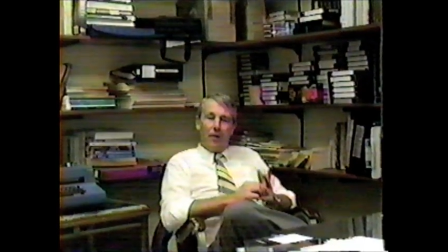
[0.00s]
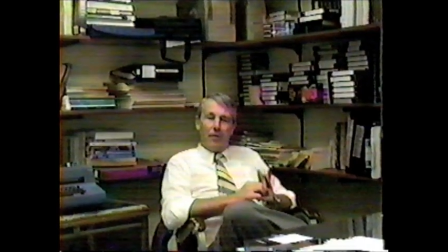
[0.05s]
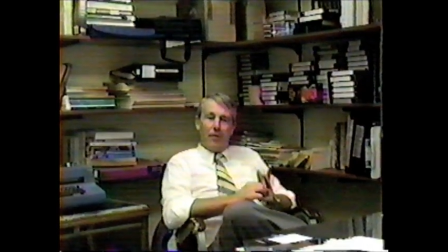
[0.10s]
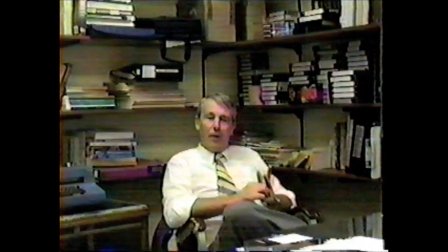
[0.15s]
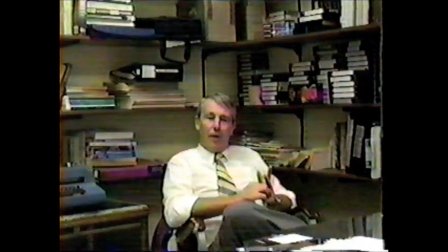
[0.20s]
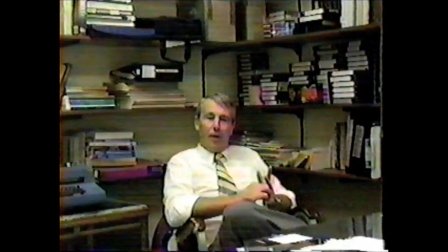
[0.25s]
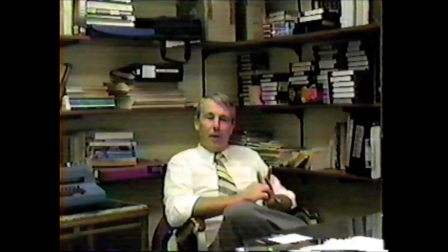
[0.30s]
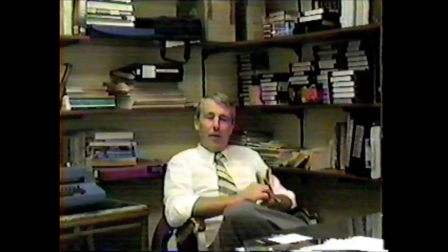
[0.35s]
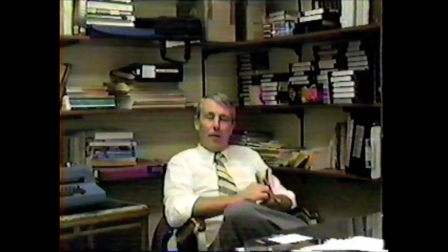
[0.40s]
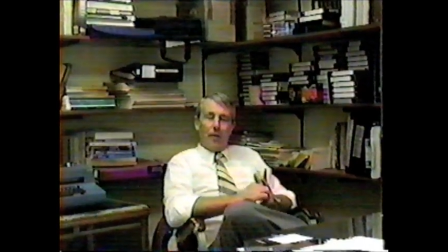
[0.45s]

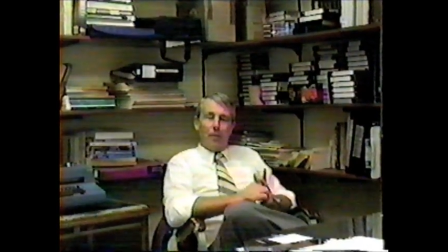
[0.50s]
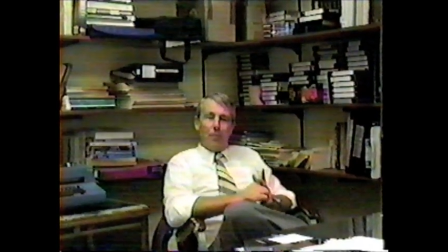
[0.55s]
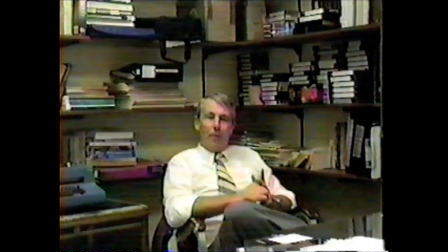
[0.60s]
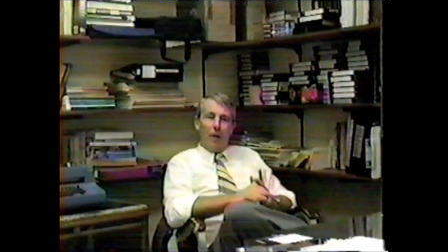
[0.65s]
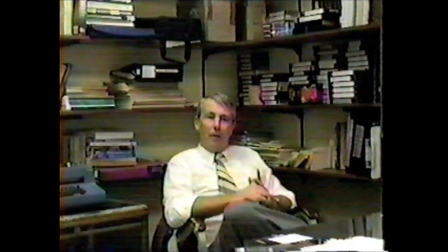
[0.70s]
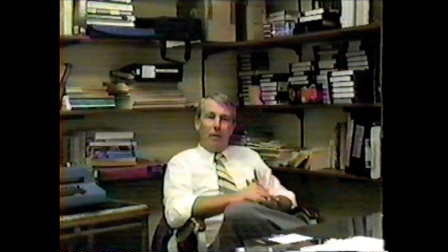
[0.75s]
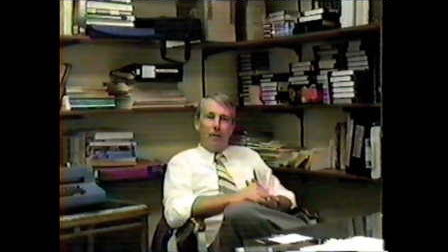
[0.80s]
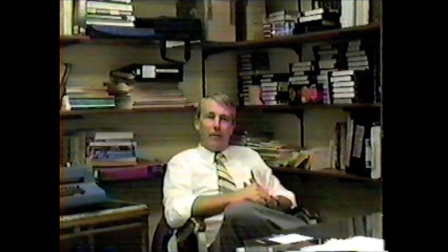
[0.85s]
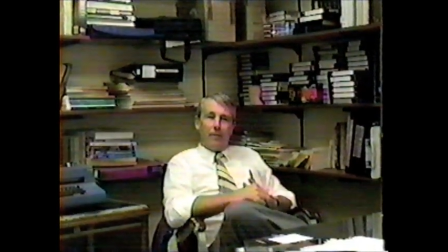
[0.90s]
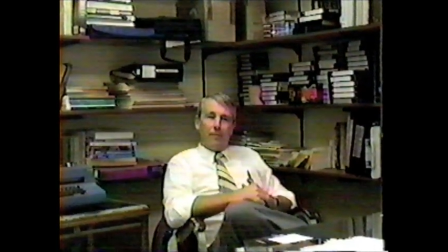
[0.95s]
talking
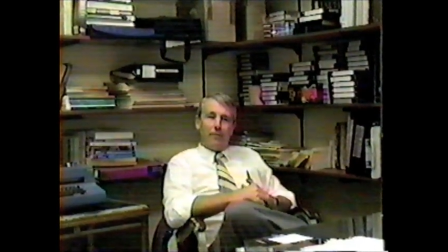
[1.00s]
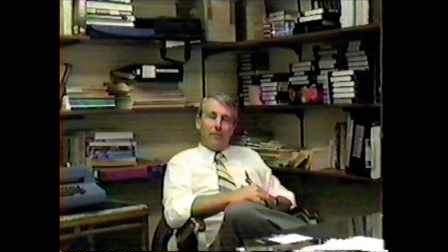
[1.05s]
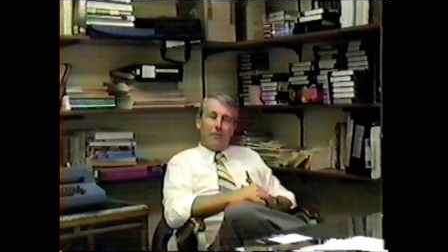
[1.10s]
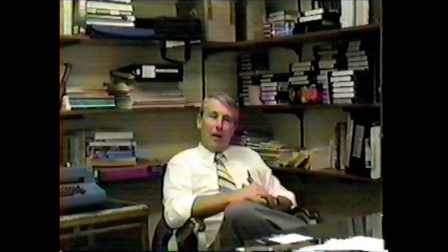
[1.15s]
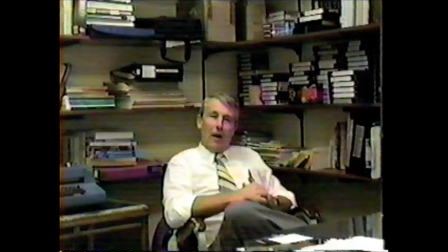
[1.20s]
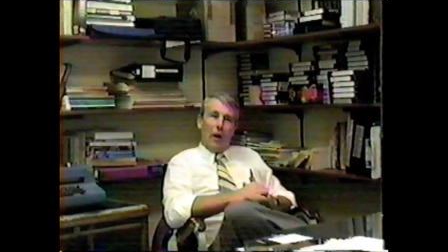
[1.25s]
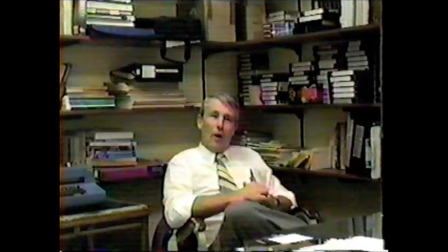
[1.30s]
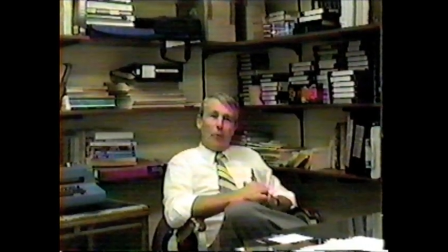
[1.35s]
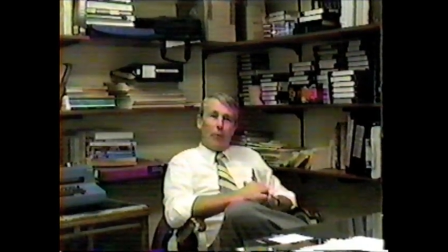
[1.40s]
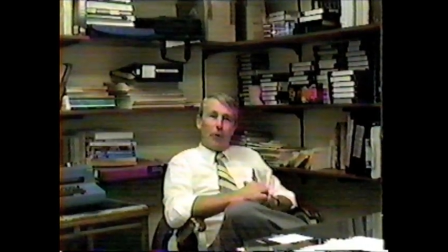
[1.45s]
about
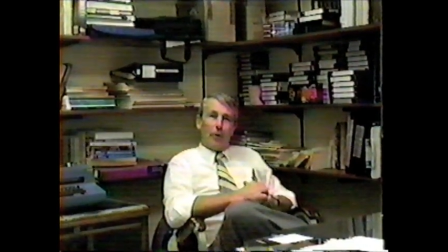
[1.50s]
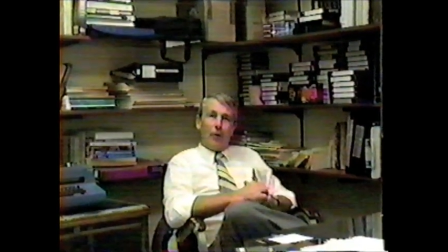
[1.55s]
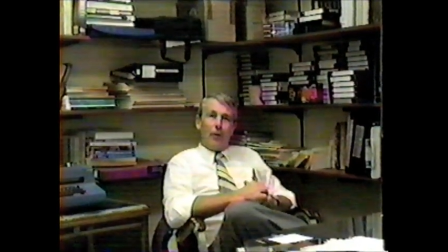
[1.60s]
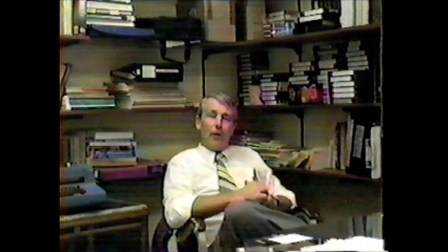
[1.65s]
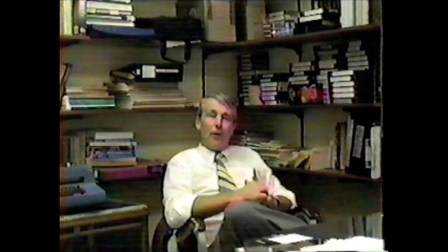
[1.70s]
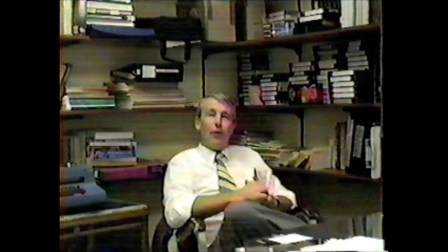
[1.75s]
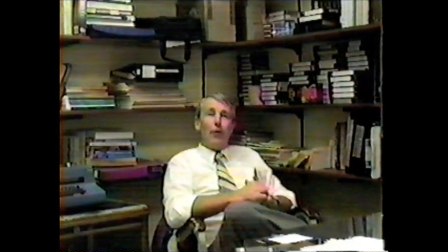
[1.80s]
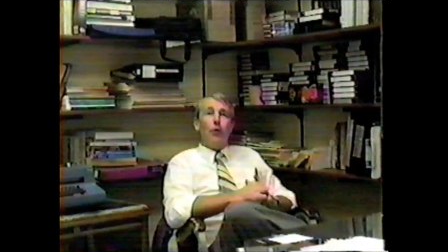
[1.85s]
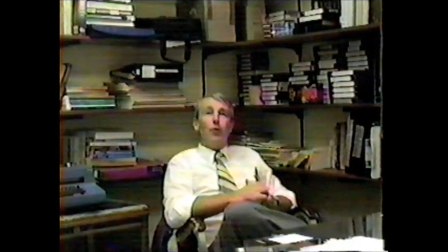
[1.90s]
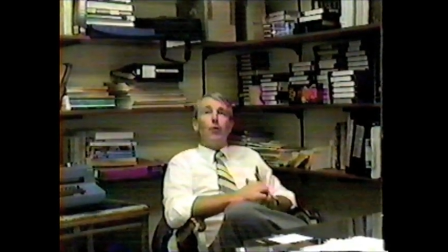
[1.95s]
how we're going
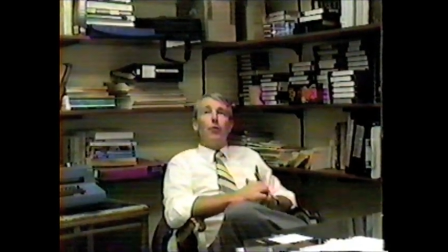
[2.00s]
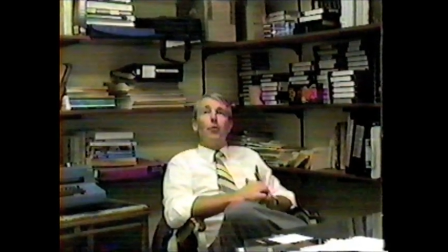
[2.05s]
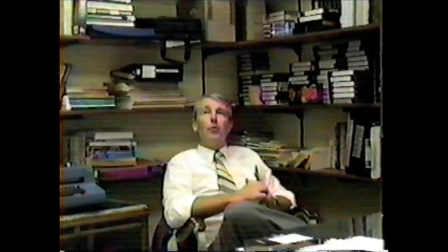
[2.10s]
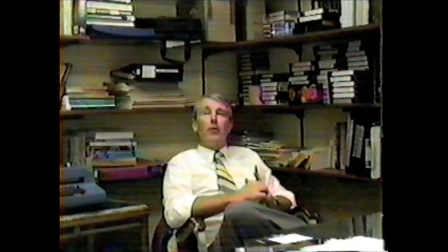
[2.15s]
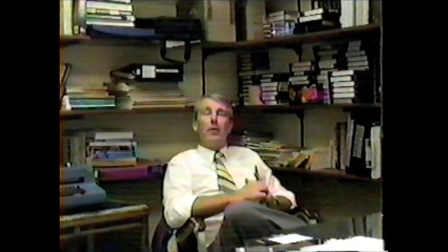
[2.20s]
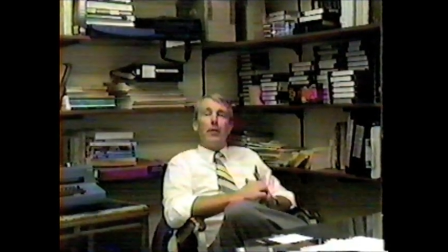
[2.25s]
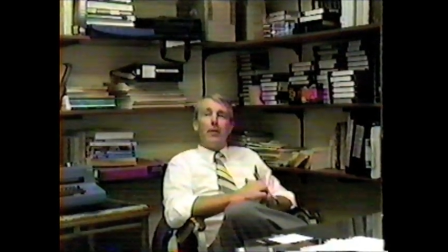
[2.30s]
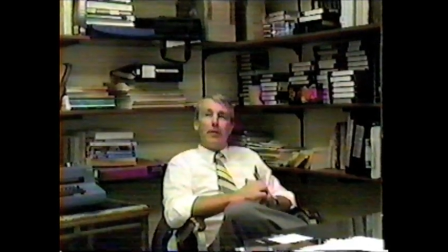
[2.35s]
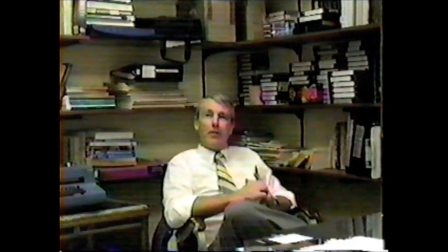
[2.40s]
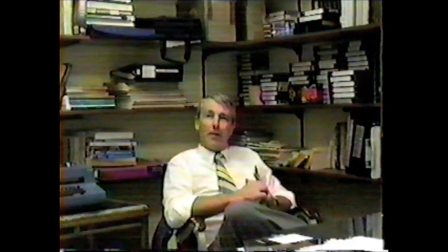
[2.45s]
to do in
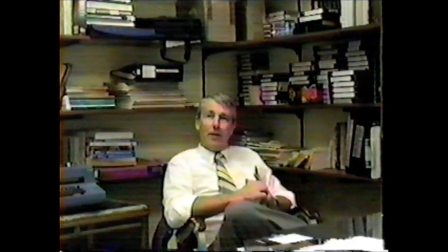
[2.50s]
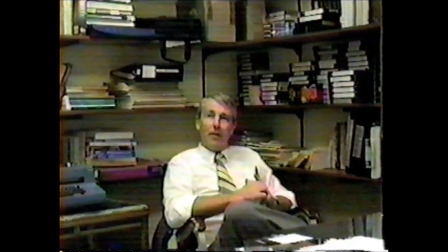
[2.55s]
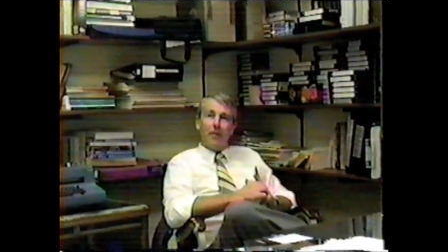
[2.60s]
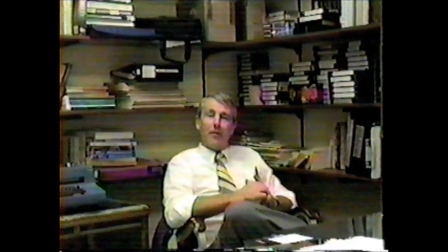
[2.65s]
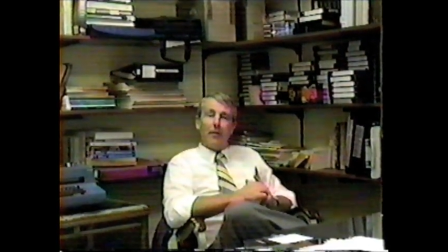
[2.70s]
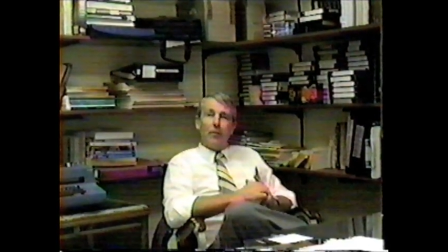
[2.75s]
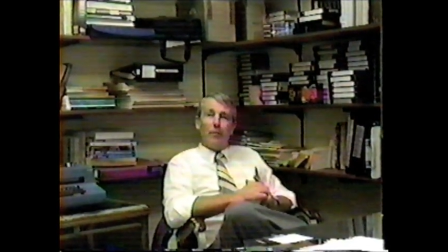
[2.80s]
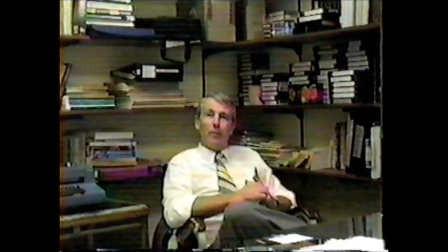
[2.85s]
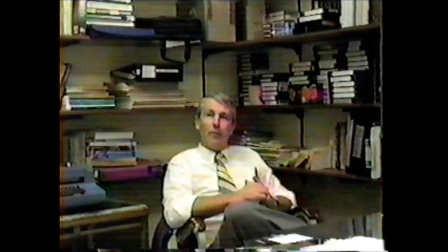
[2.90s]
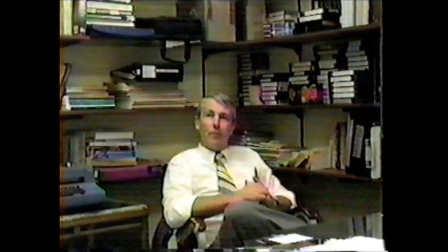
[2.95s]
the
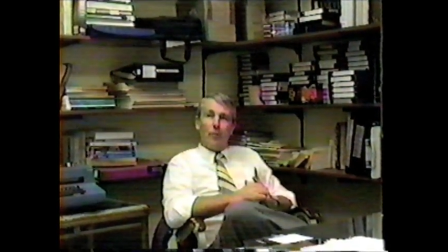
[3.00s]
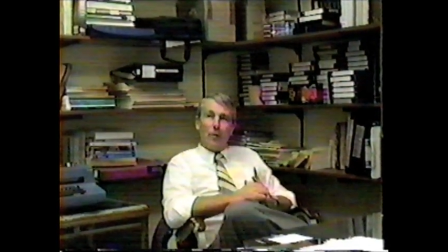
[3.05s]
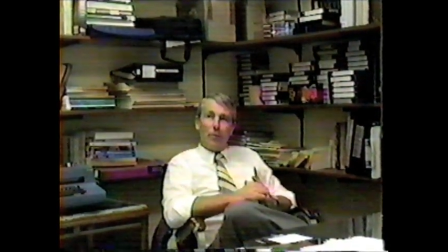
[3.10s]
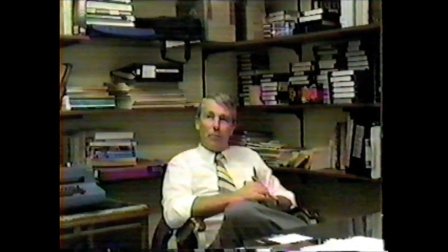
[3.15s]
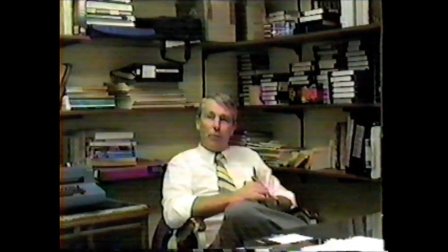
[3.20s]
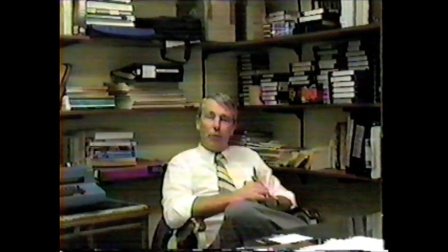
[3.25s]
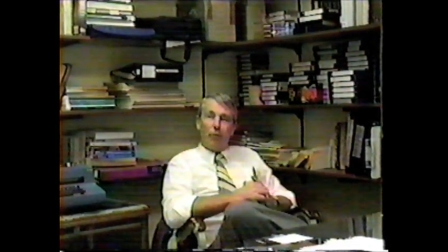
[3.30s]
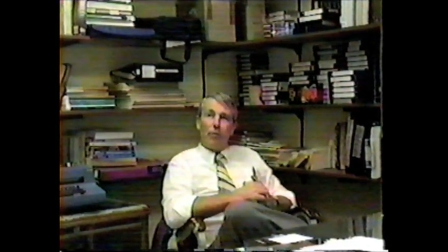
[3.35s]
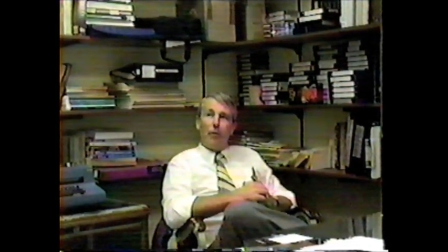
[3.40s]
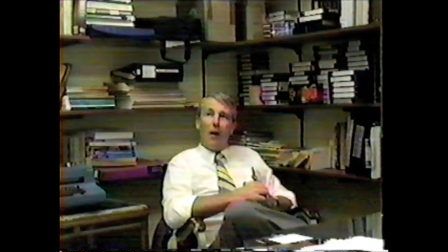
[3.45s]
season, we
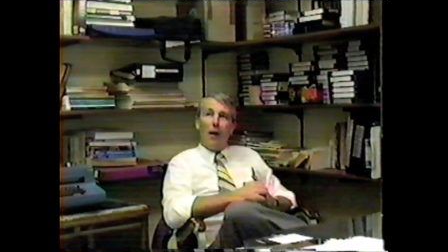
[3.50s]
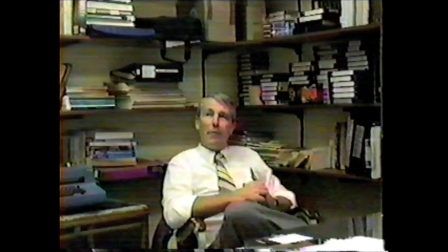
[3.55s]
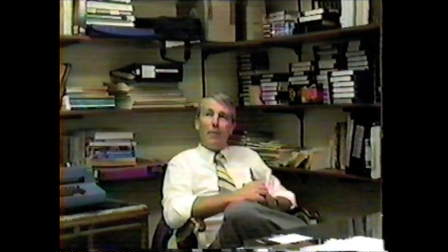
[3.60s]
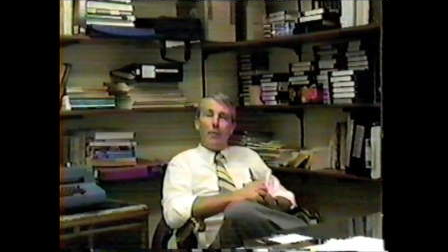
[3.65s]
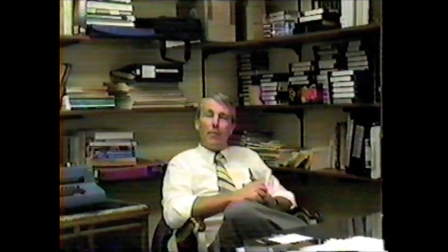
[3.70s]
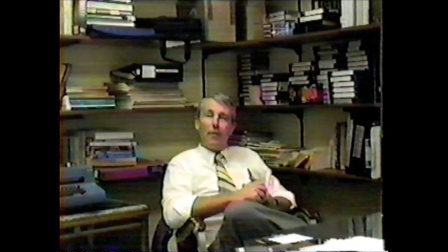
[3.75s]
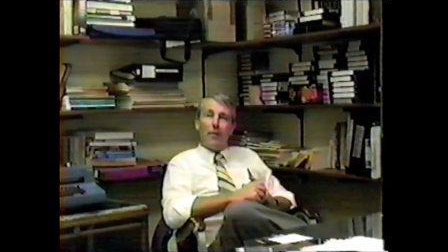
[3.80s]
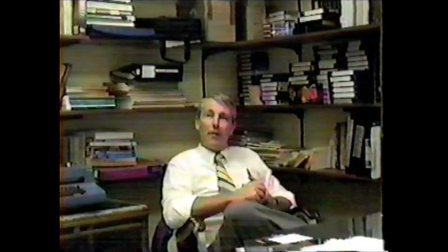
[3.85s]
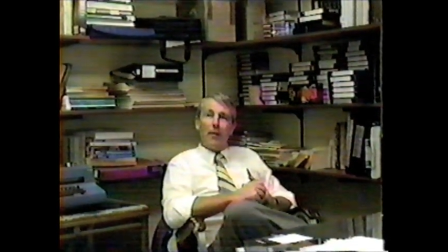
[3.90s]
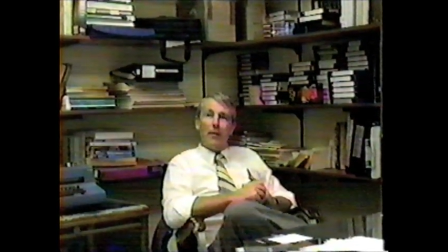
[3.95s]

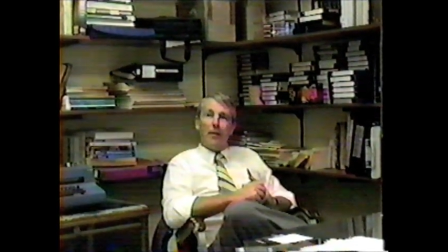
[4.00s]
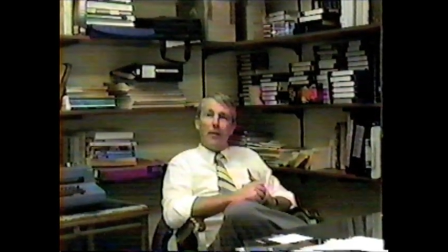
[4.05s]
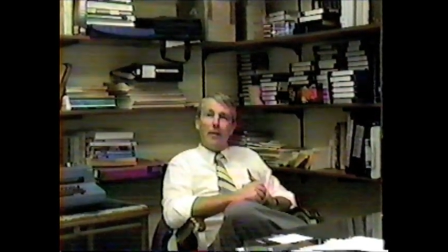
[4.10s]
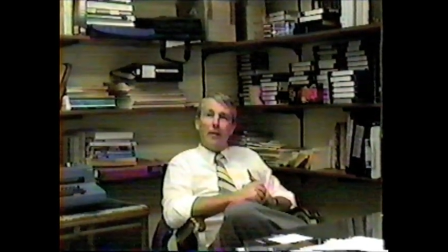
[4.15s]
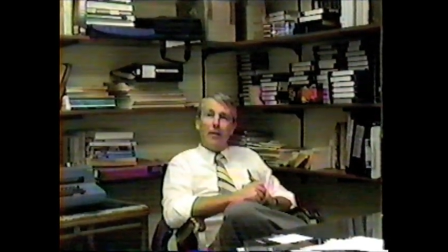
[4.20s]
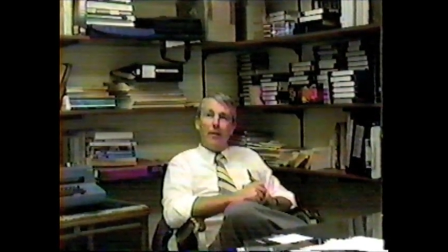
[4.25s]
probably,